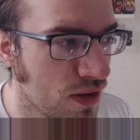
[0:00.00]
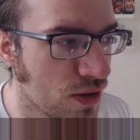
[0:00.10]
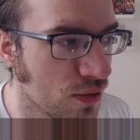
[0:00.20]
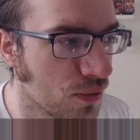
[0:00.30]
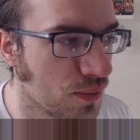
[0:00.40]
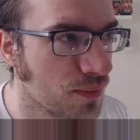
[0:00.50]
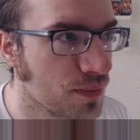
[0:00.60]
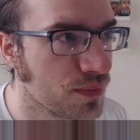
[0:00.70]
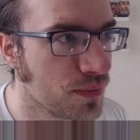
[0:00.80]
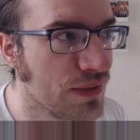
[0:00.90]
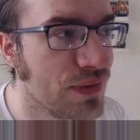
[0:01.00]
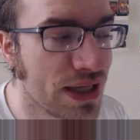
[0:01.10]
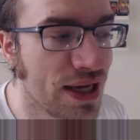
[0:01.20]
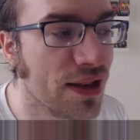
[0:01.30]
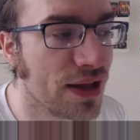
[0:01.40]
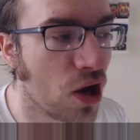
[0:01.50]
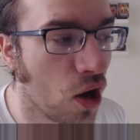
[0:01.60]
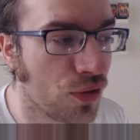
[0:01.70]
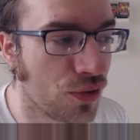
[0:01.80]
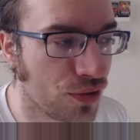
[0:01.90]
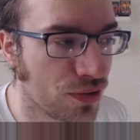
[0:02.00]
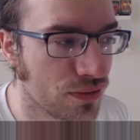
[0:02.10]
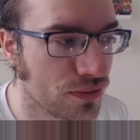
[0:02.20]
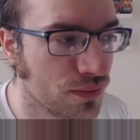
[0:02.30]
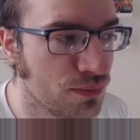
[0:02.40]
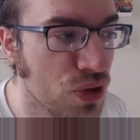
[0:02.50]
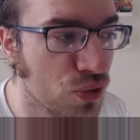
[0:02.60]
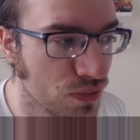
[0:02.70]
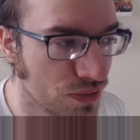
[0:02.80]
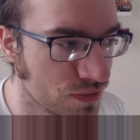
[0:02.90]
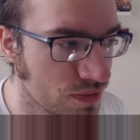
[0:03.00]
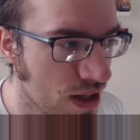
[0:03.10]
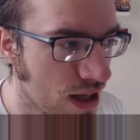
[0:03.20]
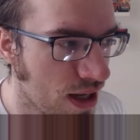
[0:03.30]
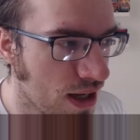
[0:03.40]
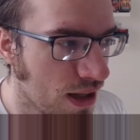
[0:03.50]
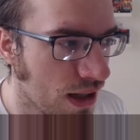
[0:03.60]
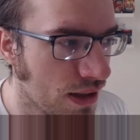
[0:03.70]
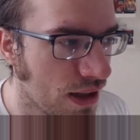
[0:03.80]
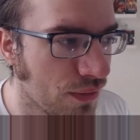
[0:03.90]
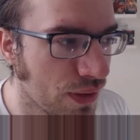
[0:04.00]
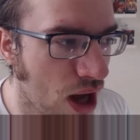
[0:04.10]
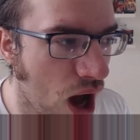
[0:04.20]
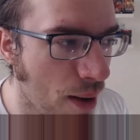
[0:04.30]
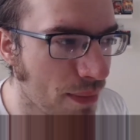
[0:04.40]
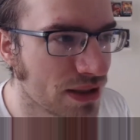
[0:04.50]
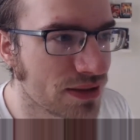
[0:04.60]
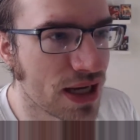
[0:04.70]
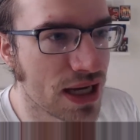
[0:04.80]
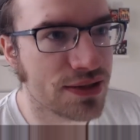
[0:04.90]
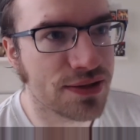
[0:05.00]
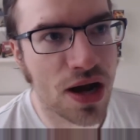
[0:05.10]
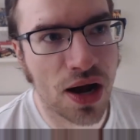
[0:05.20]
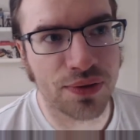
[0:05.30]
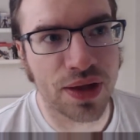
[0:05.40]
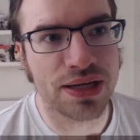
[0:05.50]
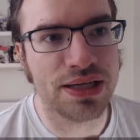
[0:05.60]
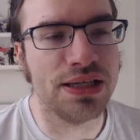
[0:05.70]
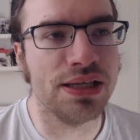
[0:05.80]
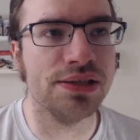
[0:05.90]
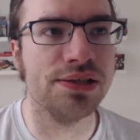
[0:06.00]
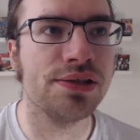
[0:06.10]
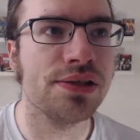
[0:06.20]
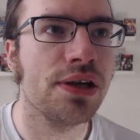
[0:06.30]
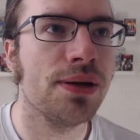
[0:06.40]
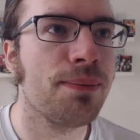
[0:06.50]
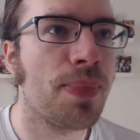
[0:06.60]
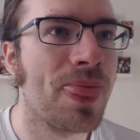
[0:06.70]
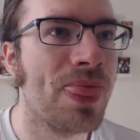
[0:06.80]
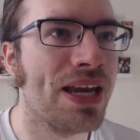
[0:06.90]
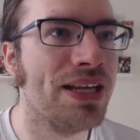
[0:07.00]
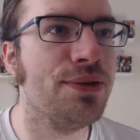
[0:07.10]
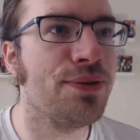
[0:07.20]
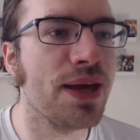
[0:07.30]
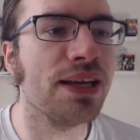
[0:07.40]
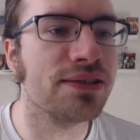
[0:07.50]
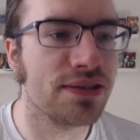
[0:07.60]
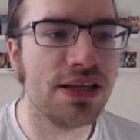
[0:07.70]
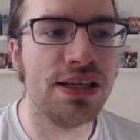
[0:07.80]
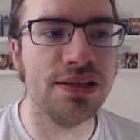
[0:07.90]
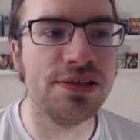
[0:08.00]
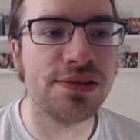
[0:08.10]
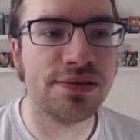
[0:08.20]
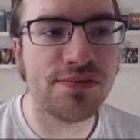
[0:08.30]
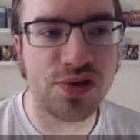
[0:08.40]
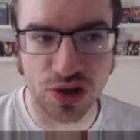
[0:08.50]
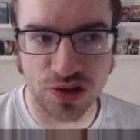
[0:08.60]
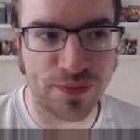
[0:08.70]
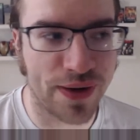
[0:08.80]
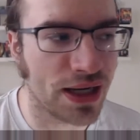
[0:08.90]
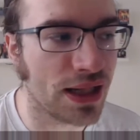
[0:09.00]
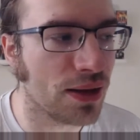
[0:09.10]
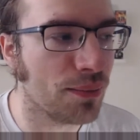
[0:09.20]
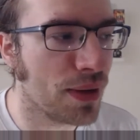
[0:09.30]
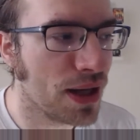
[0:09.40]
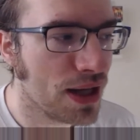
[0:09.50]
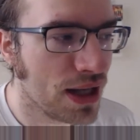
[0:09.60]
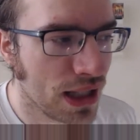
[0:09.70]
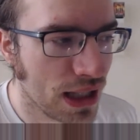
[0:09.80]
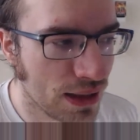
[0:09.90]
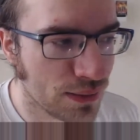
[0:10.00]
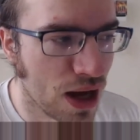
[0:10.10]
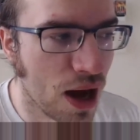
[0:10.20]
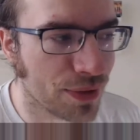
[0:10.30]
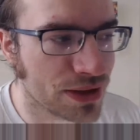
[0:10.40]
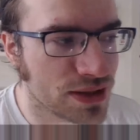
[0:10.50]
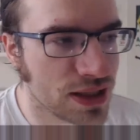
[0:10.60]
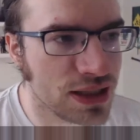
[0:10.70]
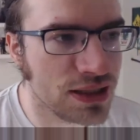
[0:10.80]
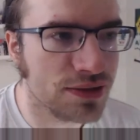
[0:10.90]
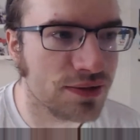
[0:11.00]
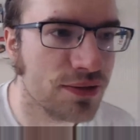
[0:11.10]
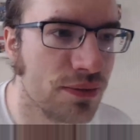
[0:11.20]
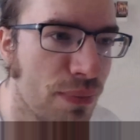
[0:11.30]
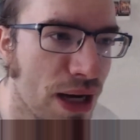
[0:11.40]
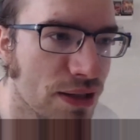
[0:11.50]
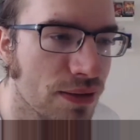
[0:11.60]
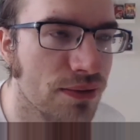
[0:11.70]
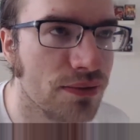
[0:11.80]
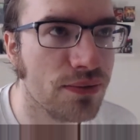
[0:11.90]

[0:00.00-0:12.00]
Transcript: you know, even killing other mutants. Now, in the comics, it's not that he is, that he thinks he's just finding them. In the comics, he's made,